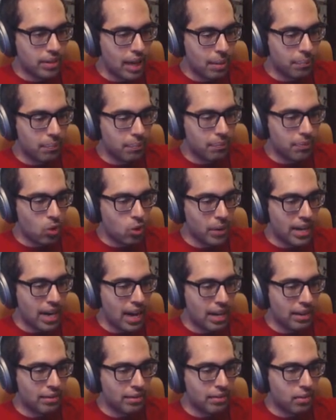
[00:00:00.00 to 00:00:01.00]
Stop.
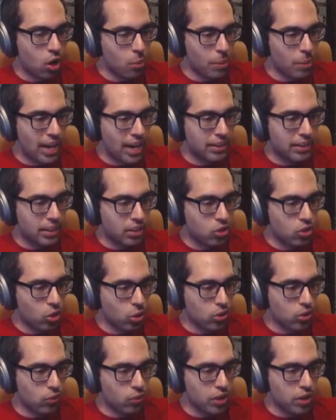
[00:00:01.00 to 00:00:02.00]
Oh my god. Oh my god. The
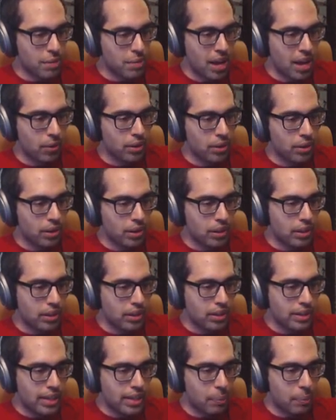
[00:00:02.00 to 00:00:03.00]
controls are freaking me out.
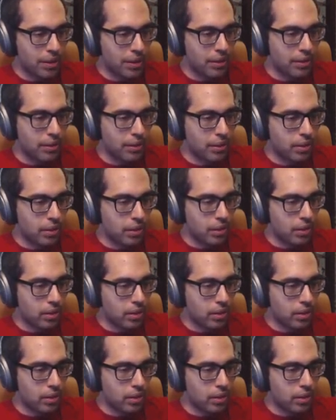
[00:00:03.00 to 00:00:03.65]
Stop it.